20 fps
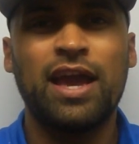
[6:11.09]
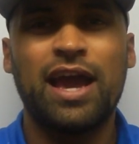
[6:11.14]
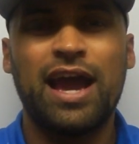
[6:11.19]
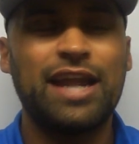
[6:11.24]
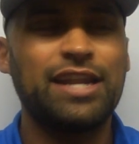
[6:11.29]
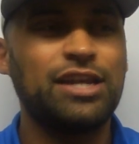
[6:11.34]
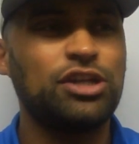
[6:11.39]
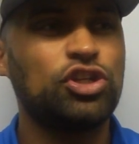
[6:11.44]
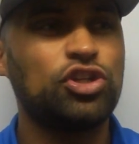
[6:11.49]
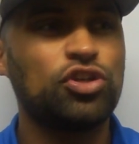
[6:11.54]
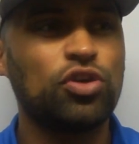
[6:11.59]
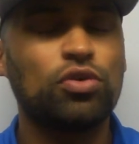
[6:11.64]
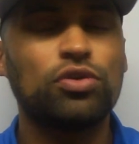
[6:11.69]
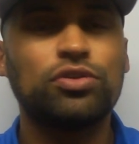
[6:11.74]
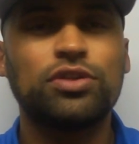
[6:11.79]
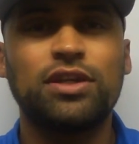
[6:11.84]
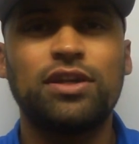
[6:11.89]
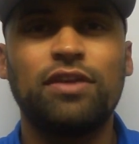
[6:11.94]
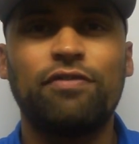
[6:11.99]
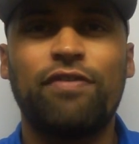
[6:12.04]
And he's
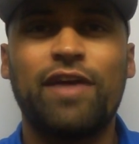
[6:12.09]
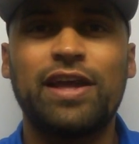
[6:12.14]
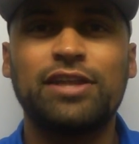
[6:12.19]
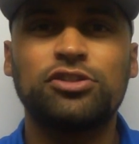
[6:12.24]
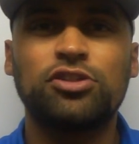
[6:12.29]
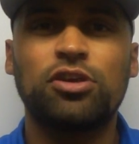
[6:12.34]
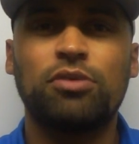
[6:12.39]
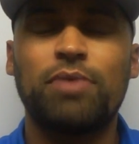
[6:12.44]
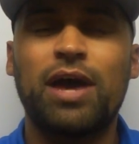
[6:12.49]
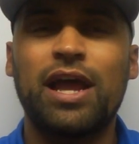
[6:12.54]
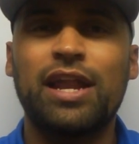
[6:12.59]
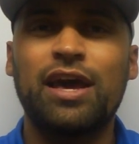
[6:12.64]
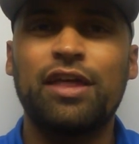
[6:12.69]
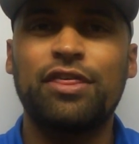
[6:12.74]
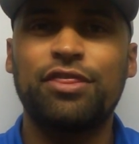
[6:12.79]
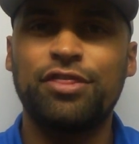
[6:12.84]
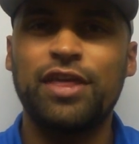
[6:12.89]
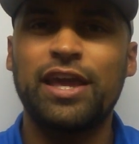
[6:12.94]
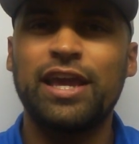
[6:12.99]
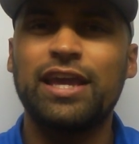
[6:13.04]
shored the defence up. And I
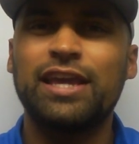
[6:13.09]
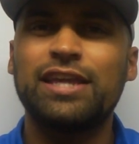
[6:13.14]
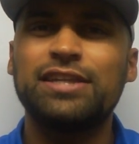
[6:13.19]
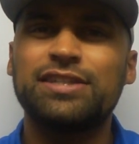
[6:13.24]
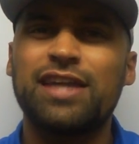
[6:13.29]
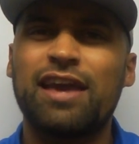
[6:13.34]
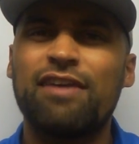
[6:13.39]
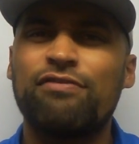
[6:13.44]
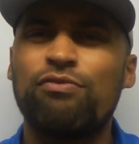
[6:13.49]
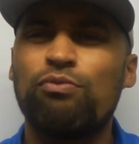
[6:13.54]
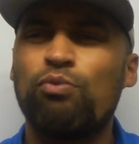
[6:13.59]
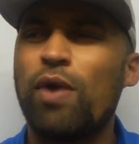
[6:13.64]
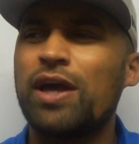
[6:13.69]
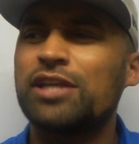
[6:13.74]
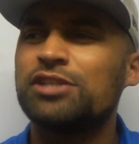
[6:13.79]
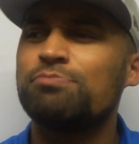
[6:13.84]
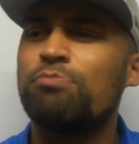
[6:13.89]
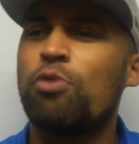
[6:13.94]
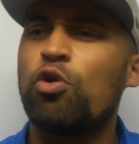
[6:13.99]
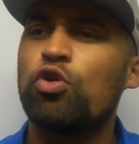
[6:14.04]
think he's given
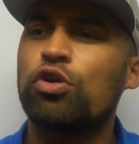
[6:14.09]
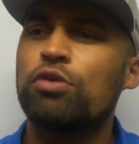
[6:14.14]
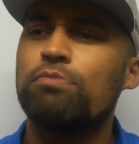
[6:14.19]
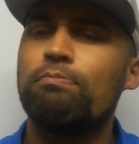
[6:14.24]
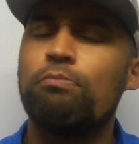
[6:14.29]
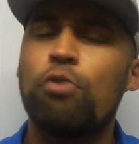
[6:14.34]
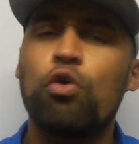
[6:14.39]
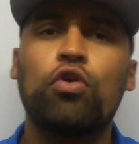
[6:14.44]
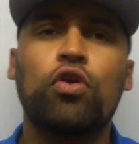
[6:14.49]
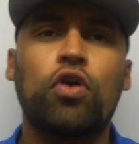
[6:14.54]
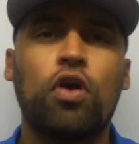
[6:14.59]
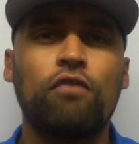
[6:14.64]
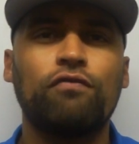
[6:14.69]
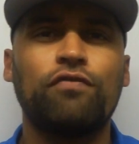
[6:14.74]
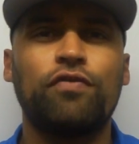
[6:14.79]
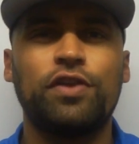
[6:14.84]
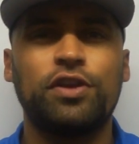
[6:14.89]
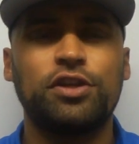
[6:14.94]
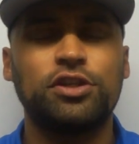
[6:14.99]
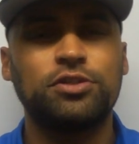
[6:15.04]
Wes Morgan more
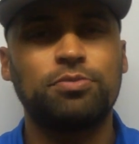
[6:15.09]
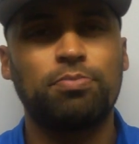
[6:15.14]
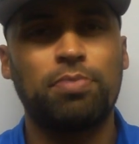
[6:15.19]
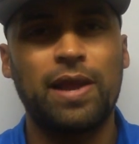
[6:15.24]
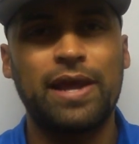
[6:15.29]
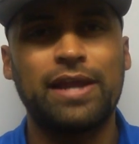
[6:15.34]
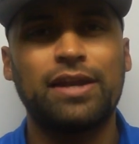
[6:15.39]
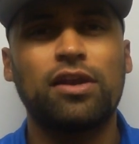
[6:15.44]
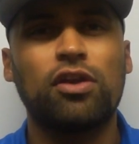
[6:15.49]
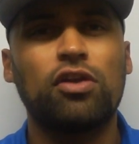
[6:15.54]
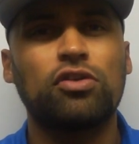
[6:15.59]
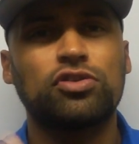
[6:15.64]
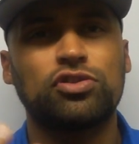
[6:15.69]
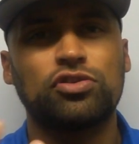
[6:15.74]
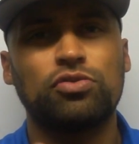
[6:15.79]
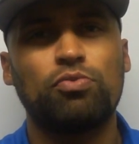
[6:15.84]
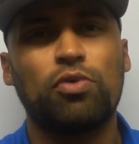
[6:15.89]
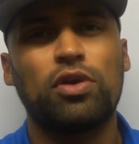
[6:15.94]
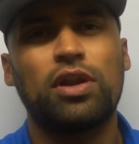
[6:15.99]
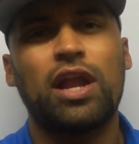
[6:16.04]
confidence playing along
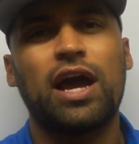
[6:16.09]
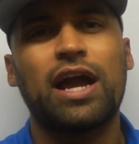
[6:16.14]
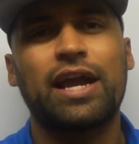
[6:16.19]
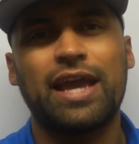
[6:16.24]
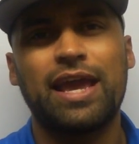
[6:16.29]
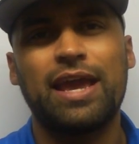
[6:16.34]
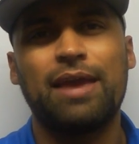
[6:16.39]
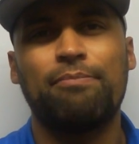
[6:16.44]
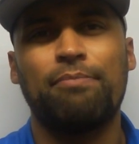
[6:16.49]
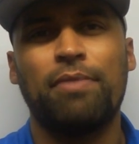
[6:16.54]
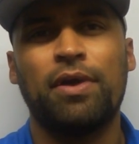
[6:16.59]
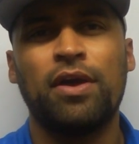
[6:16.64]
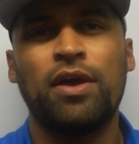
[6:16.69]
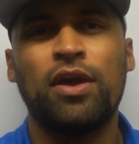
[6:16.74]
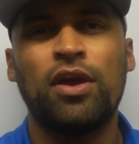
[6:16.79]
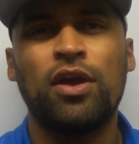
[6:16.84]
someone like him,